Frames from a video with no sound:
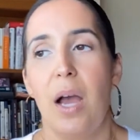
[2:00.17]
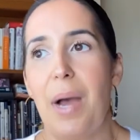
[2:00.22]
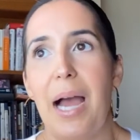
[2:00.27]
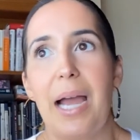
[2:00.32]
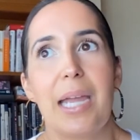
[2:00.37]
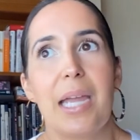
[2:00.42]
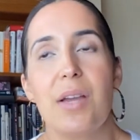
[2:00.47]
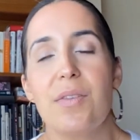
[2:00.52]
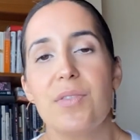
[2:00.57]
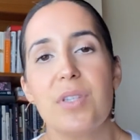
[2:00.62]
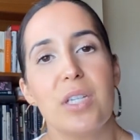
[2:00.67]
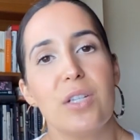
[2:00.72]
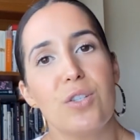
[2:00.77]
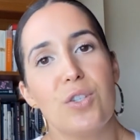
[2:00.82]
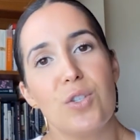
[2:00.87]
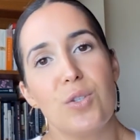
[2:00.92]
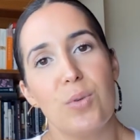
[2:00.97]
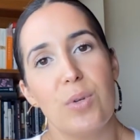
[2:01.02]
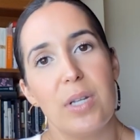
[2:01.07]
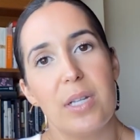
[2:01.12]
I have seen
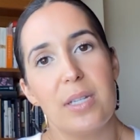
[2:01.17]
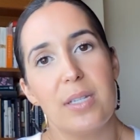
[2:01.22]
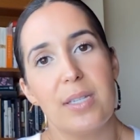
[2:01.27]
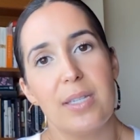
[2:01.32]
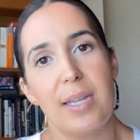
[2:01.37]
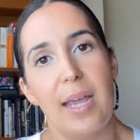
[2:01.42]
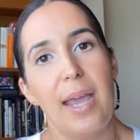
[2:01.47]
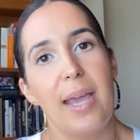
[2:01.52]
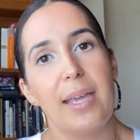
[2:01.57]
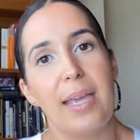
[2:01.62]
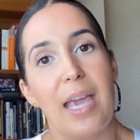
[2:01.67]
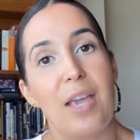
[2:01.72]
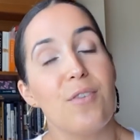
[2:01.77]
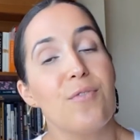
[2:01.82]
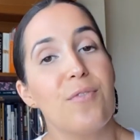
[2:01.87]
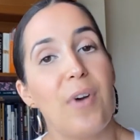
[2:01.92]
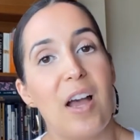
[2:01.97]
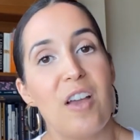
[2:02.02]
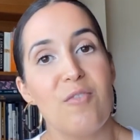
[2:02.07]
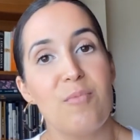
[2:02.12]
students take a
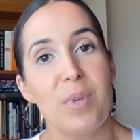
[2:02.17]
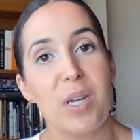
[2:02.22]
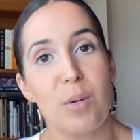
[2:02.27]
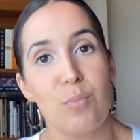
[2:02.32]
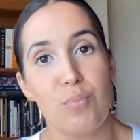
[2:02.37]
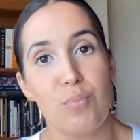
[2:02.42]
5-minute